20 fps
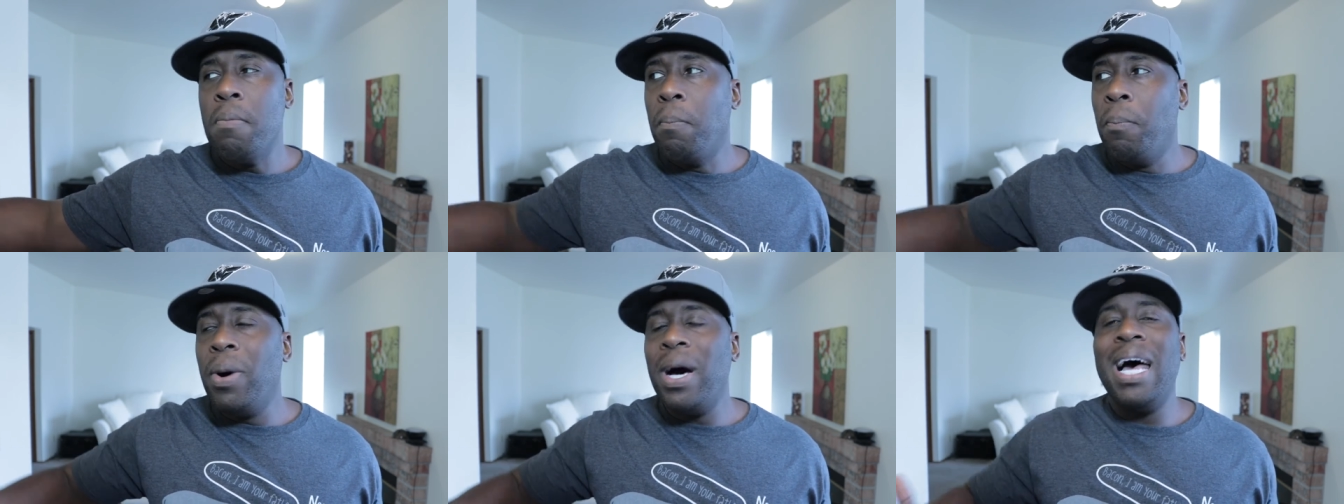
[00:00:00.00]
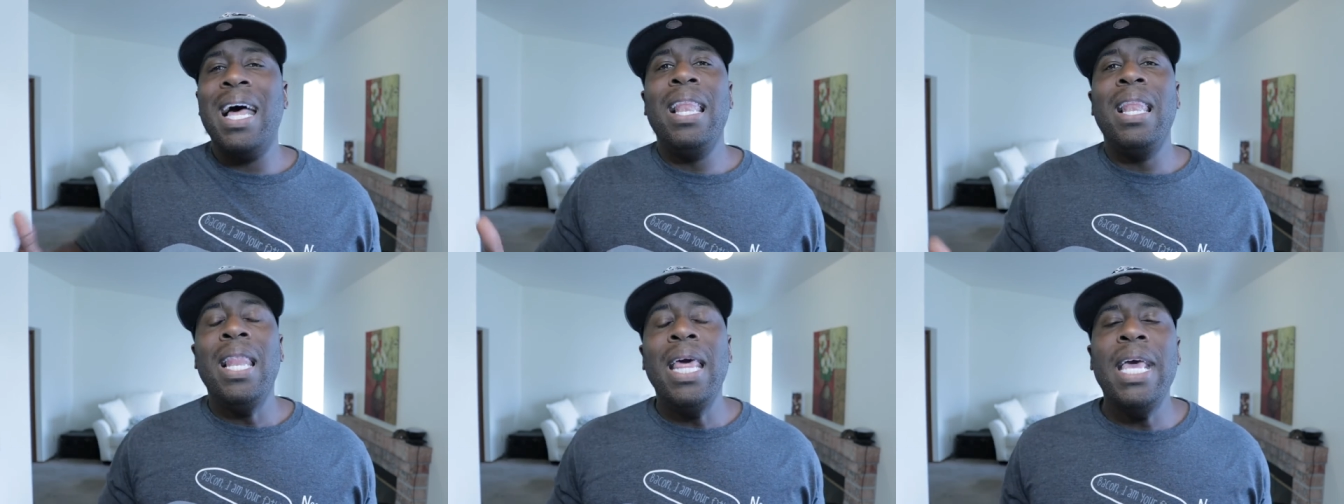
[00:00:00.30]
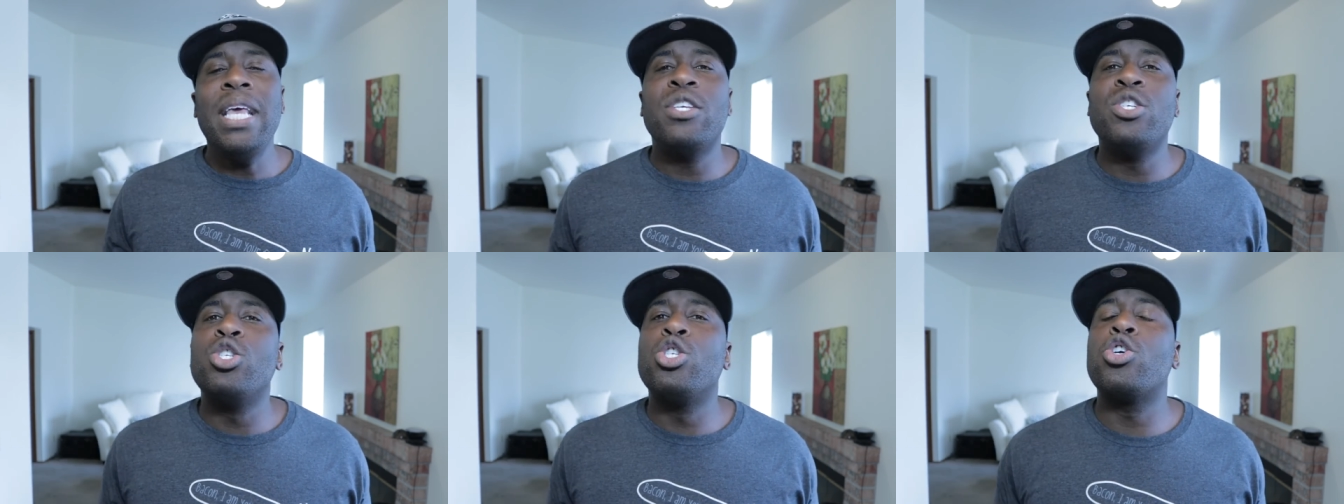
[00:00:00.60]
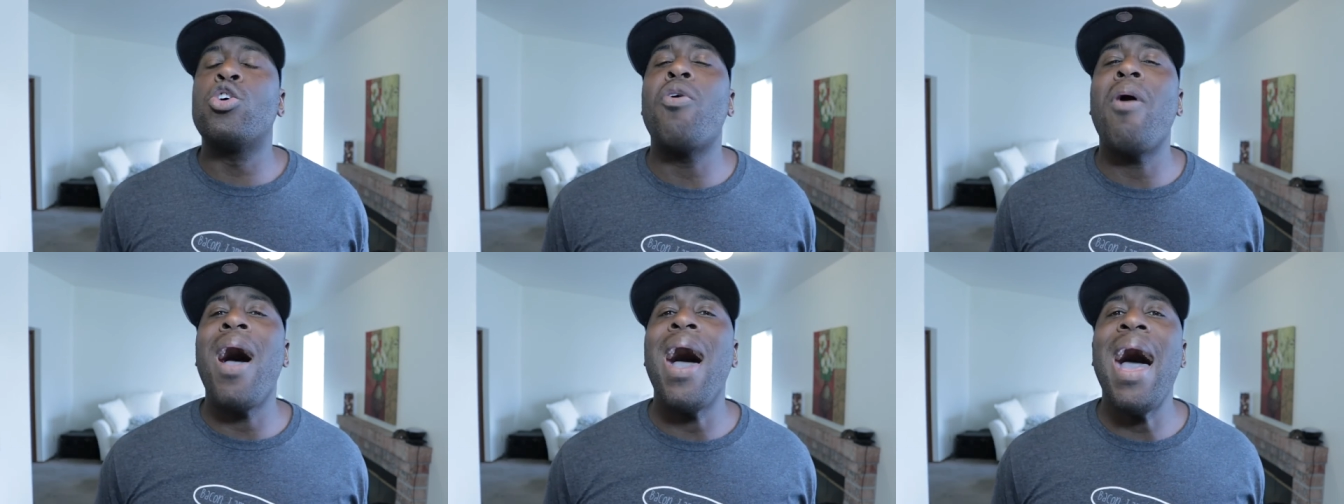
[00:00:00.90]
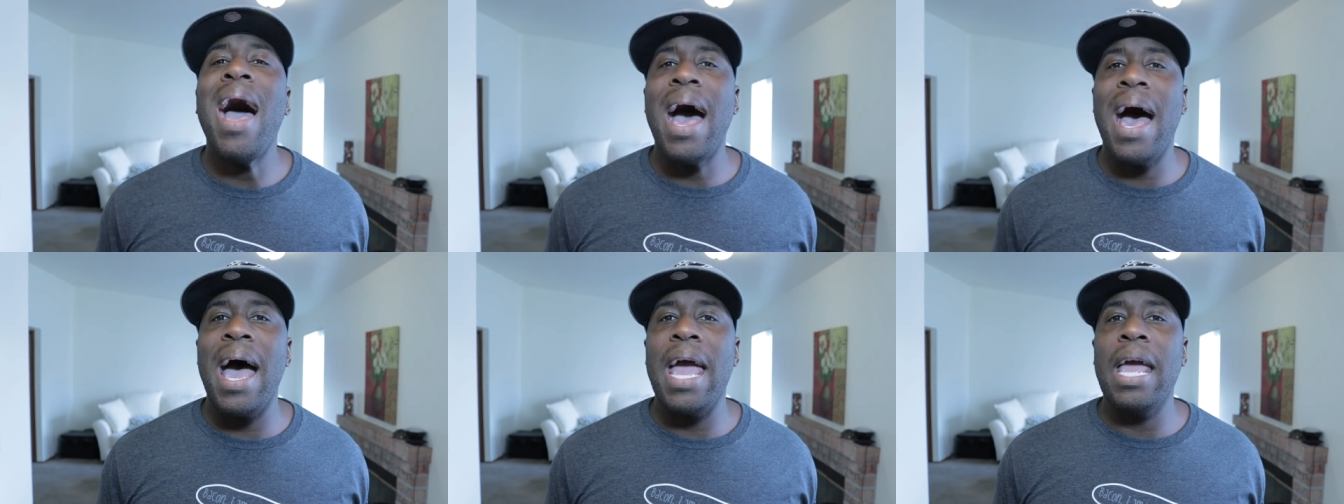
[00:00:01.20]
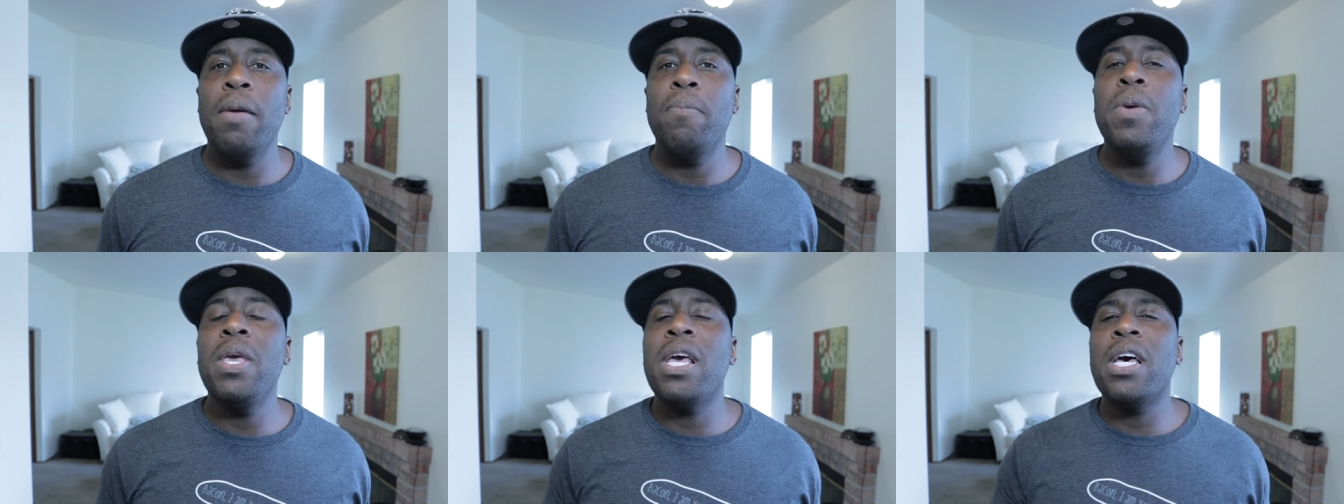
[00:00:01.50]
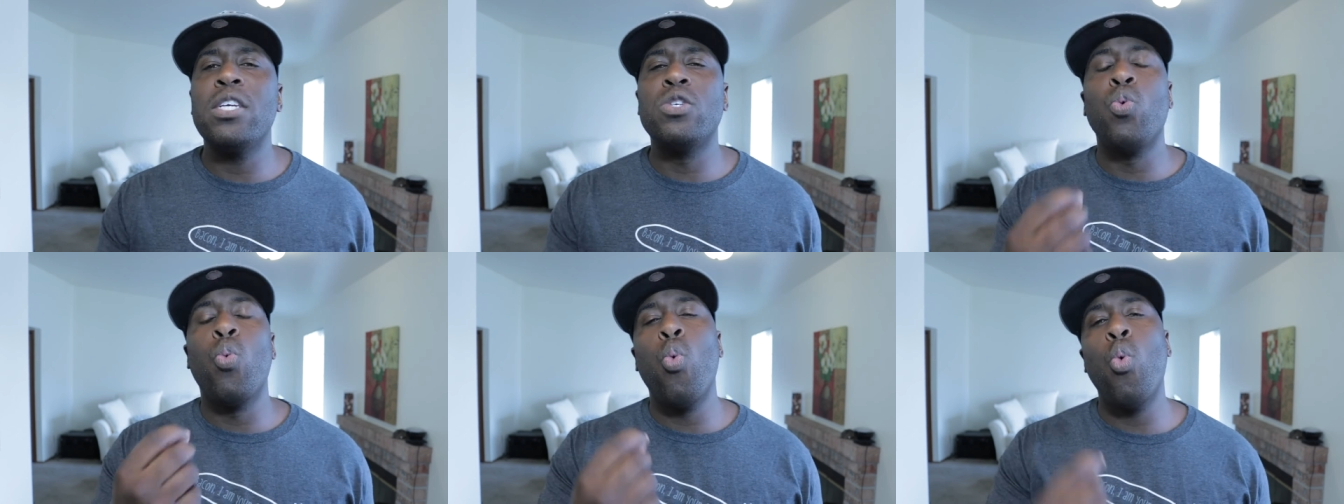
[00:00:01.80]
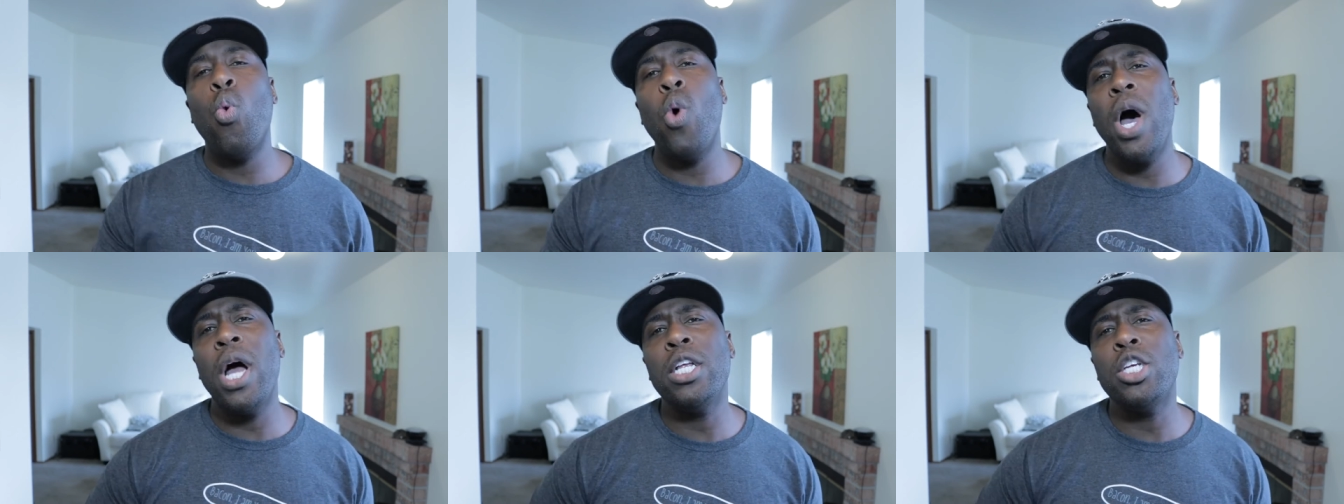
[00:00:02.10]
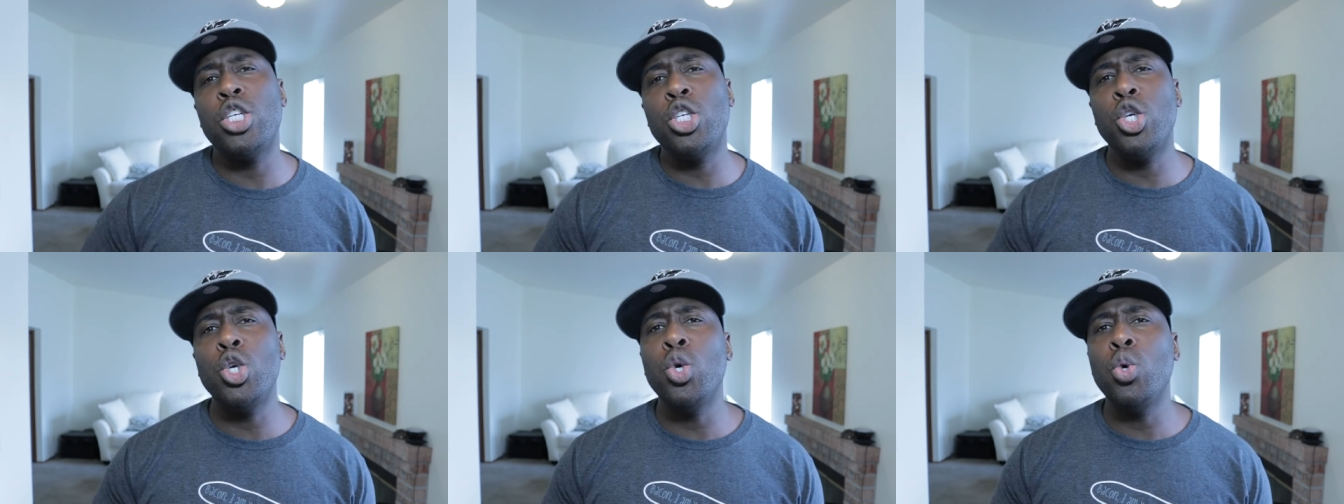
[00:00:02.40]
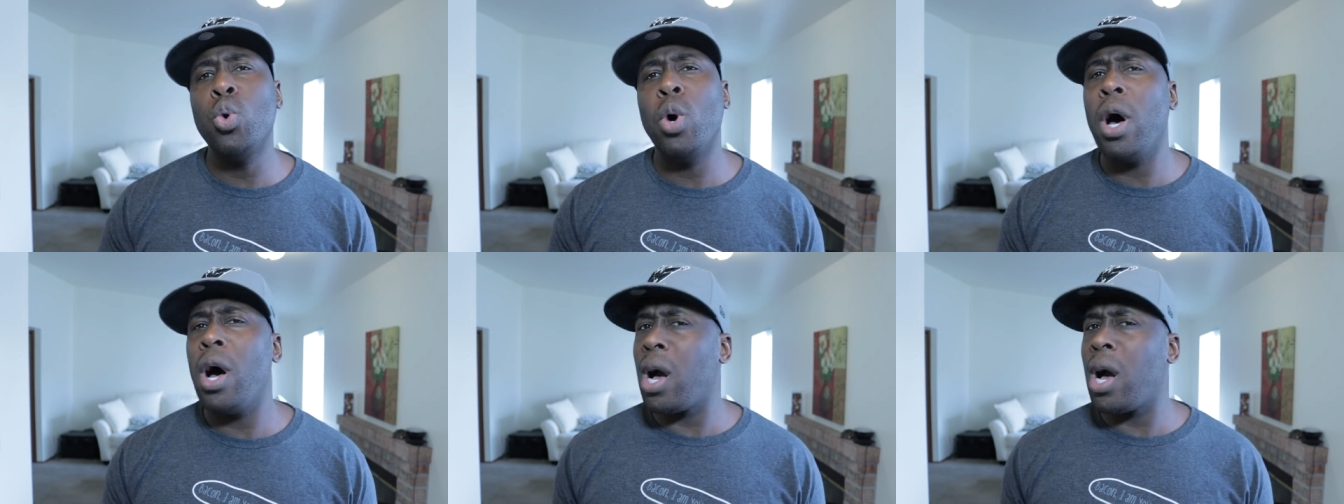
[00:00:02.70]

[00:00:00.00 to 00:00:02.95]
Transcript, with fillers: But at least try, because once you